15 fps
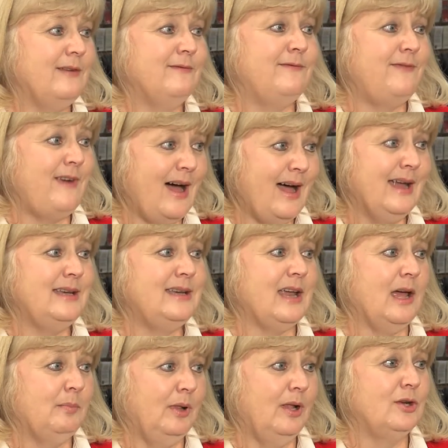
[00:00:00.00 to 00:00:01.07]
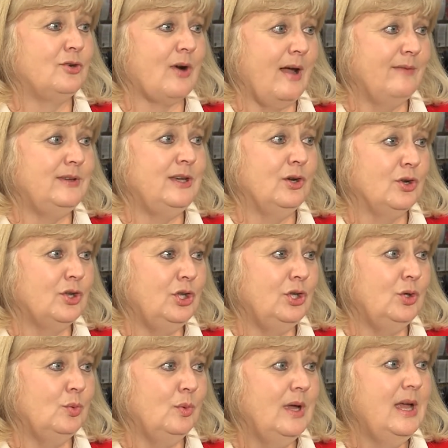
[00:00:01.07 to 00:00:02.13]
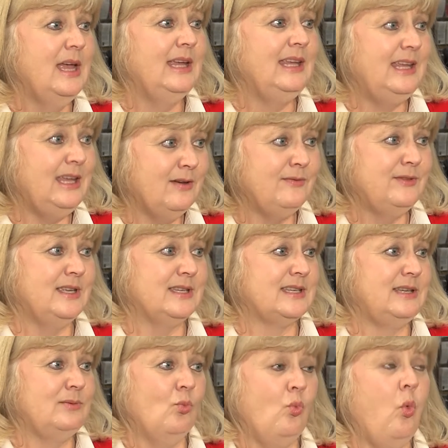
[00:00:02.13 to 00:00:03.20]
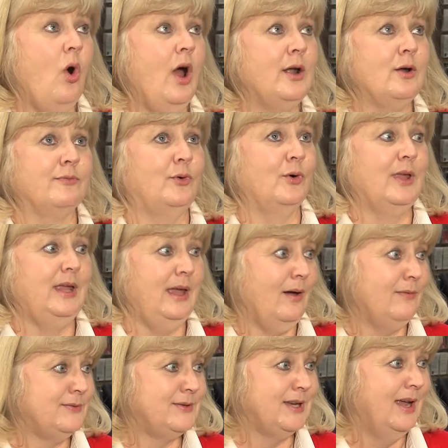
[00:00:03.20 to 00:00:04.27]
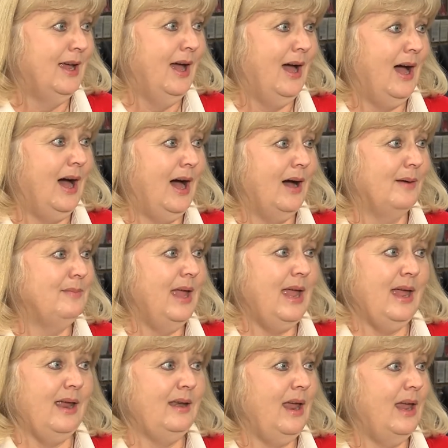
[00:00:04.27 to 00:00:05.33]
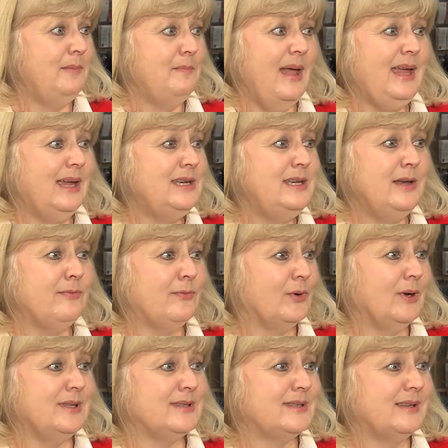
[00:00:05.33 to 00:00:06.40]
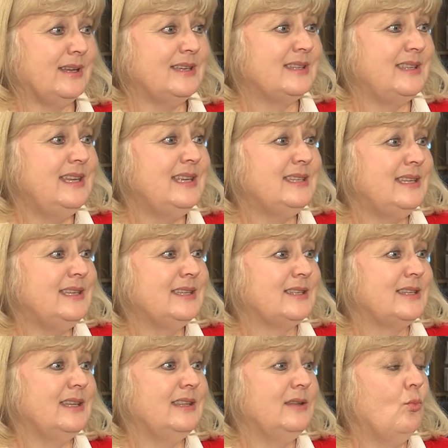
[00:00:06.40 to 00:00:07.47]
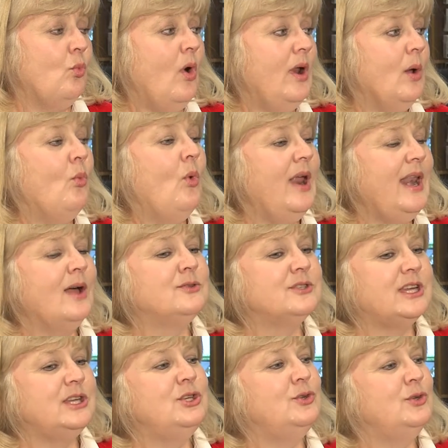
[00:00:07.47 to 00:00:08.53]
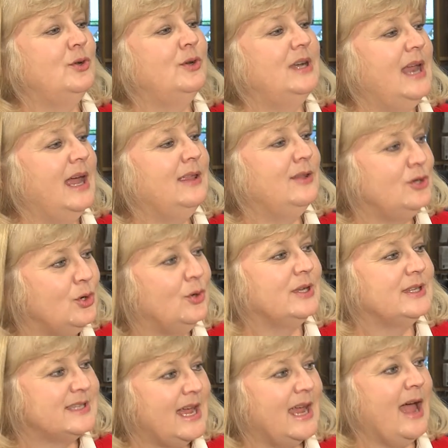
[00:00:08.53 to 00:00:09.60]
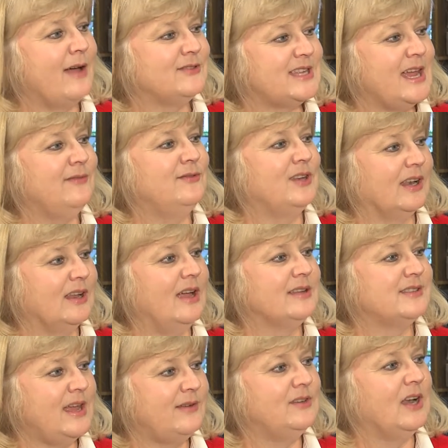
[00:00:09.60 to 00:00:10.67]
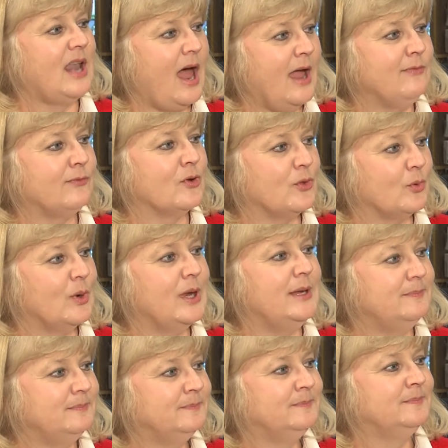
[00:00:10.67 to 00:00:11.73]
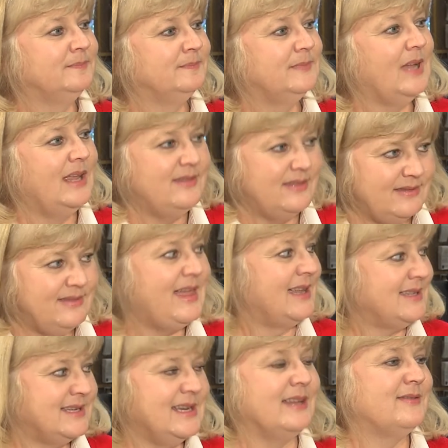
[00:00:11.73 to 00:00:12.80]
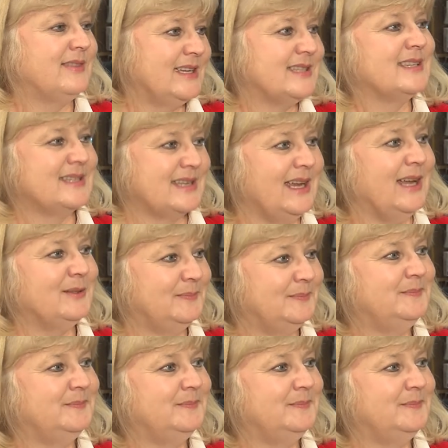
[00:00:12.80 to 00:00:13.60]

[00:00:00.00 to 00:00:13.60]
and find a blood drive near you. Give this wonderful gift and make a difference, because this is what else can you do today that you can say I've saved a life for 3? And that's it. This is it.